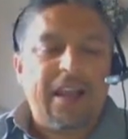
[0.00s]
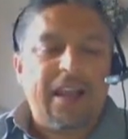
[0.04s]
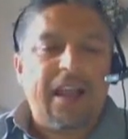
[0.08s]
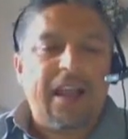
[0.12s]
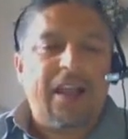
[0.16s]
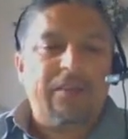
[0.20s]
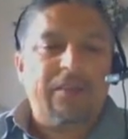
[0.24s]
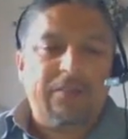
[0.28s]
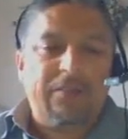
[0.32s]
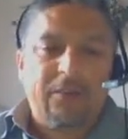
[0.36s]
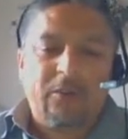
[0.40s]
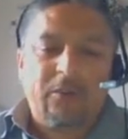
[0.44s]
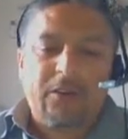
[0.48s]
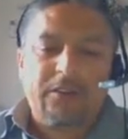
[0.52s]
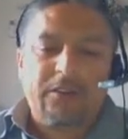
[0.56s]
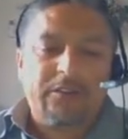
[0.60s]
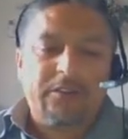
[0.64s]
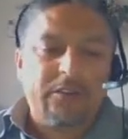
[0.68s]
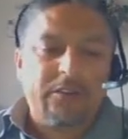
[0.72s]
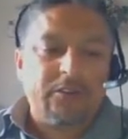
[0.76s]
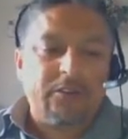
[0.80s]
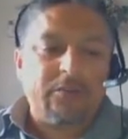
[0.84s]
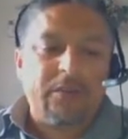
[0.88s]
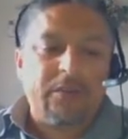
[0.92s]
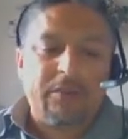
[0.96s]
Of
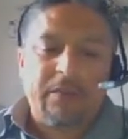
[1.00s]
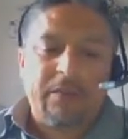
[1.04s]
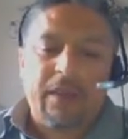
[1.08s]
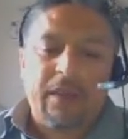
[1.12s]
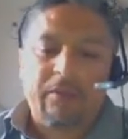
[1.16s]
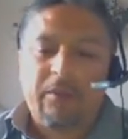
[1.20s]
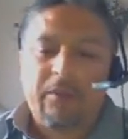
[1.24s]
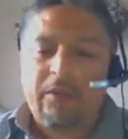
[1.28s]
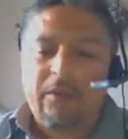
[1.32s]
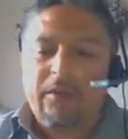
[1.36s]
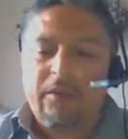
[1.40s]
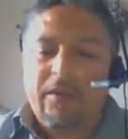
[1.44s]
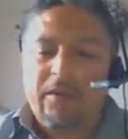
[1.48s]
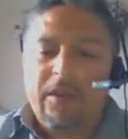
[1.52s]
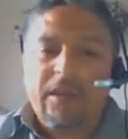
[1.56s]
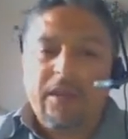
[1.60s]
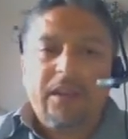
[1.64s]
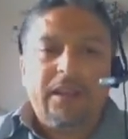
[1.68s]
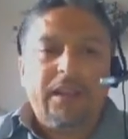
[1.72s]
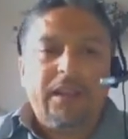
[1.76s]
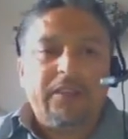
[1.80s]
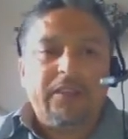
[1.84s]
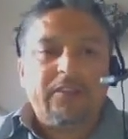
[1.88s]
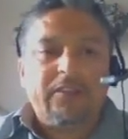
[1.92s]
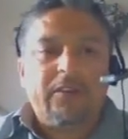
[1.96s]
course you remember.
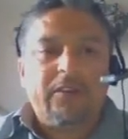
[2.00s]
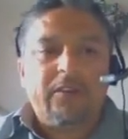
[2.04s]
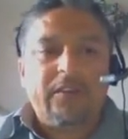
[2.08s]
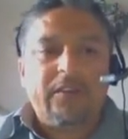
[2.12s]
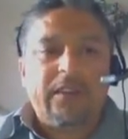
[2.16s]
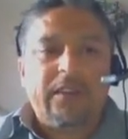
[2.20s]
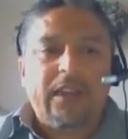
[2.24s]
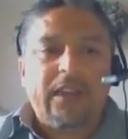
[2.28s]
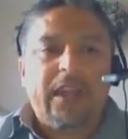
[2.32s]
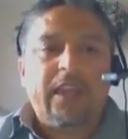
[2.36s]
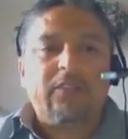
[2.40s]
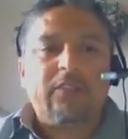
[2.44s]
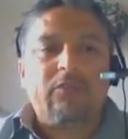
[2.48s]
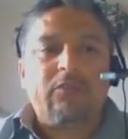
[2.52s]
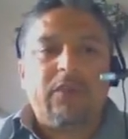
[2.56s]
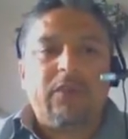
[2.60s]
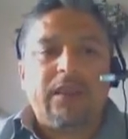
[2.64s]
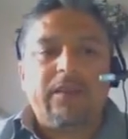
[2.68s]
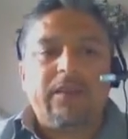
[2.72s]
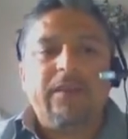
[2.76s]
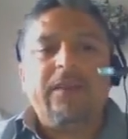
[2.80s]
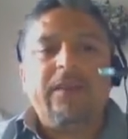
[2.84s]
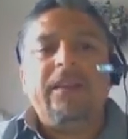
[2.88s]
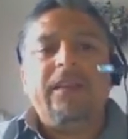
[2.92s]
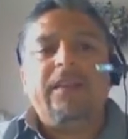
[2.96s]
Let's go to the next
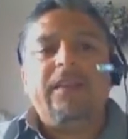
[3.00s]
one.